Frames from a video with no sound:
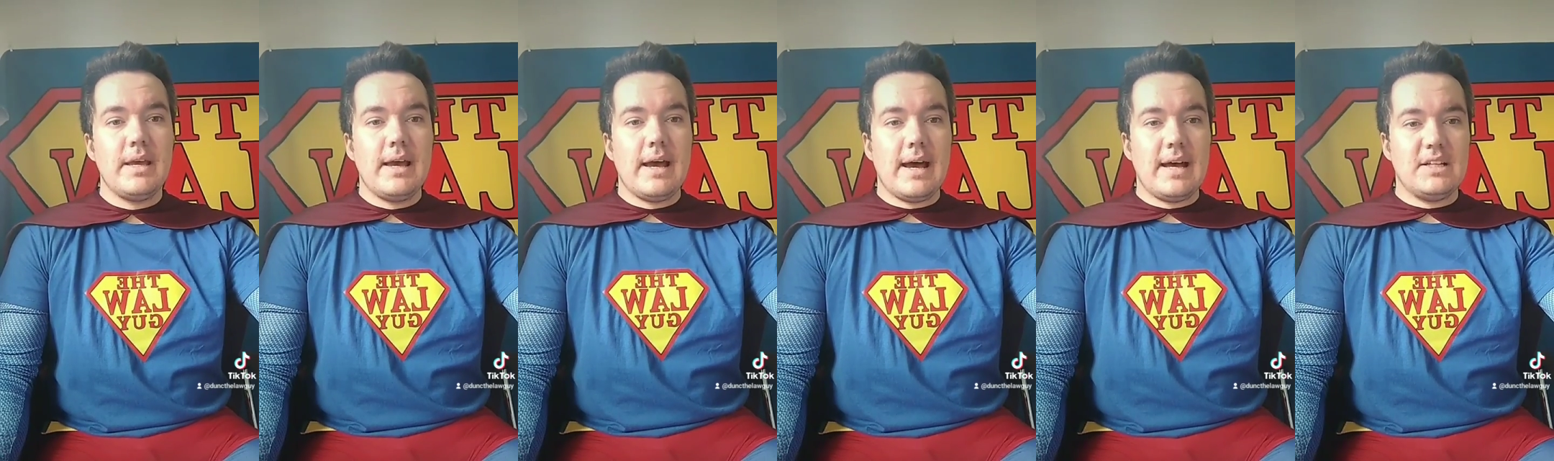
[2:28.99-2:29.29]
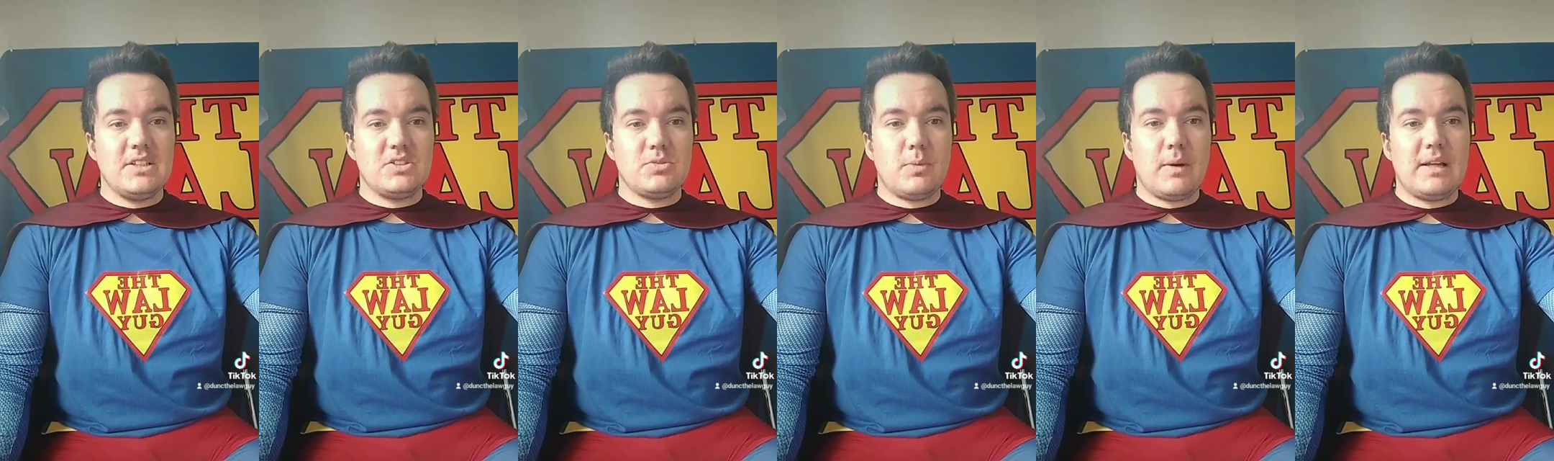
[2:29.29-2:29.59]

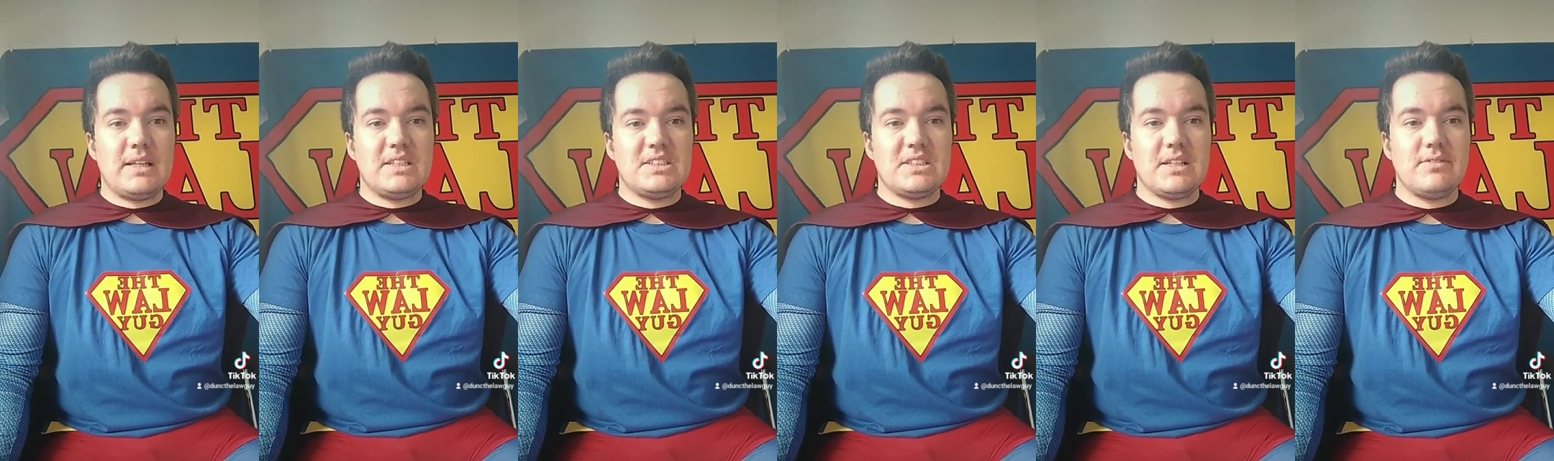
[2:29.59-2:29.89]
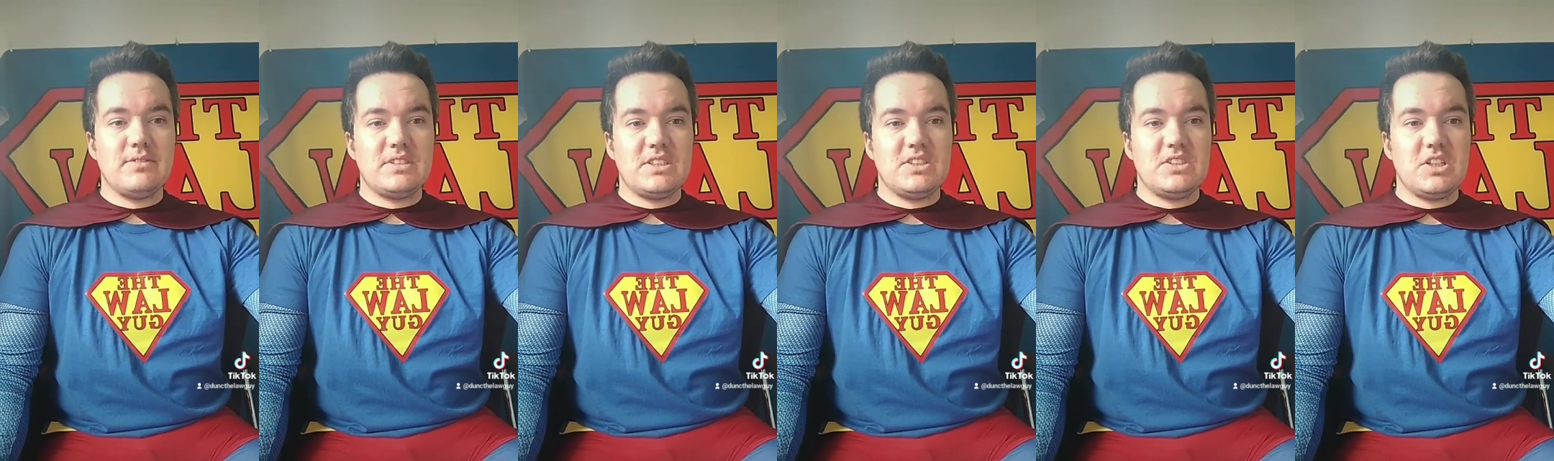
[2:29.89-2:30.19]
hence why the
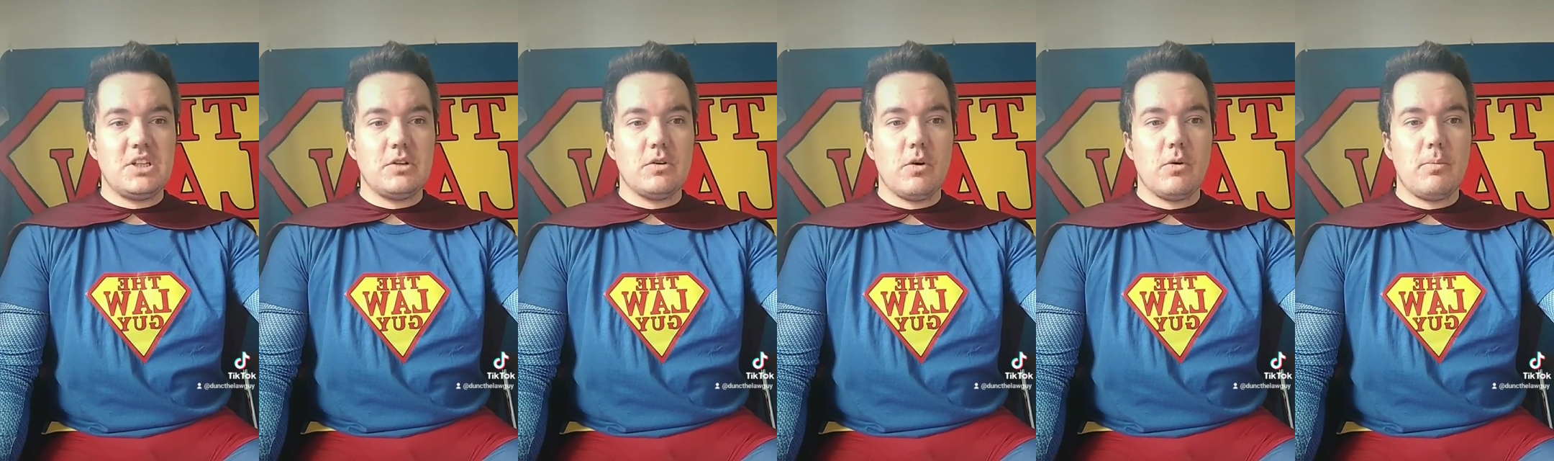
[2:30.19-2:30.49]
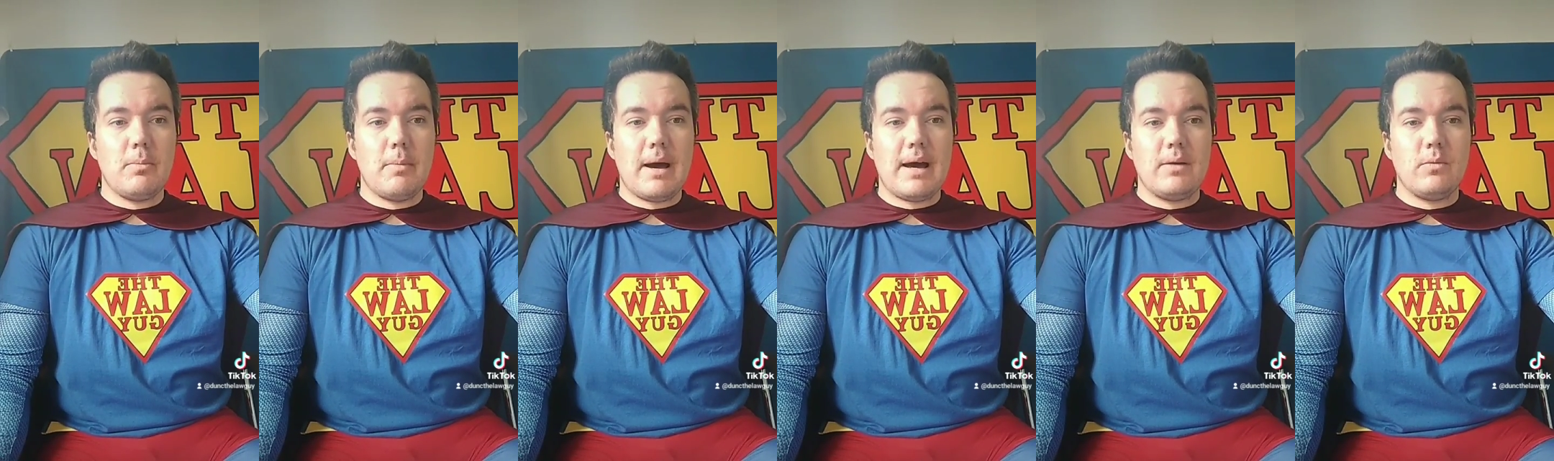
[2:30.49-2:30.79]

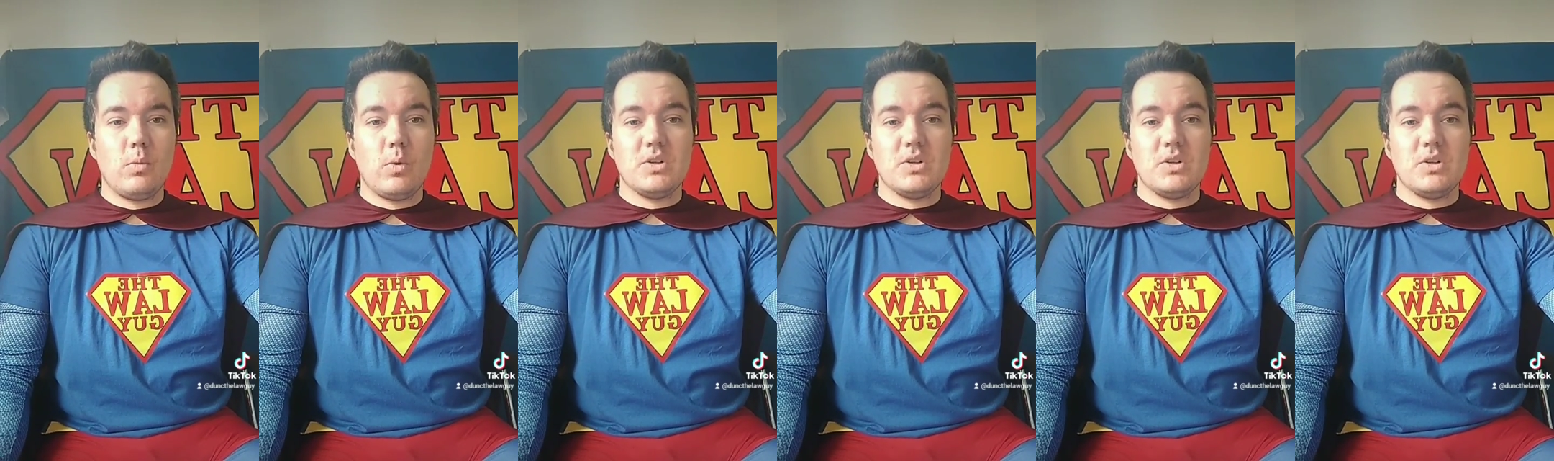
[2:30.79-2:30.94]
72-year-old man